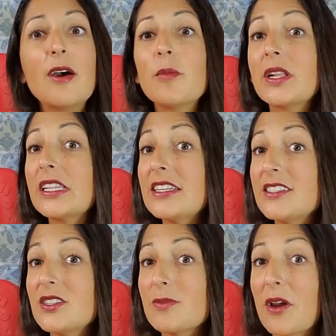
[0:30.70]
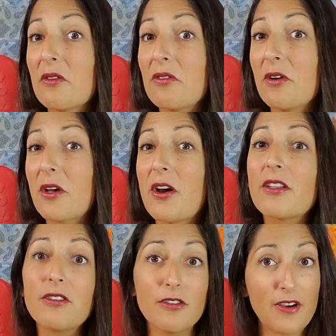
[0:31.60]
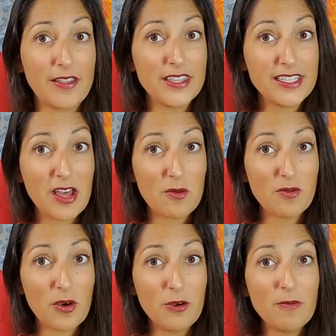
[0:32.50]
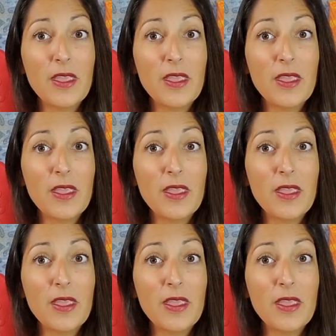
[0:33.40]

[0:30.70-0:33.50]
please use my referral code if you find this helpful.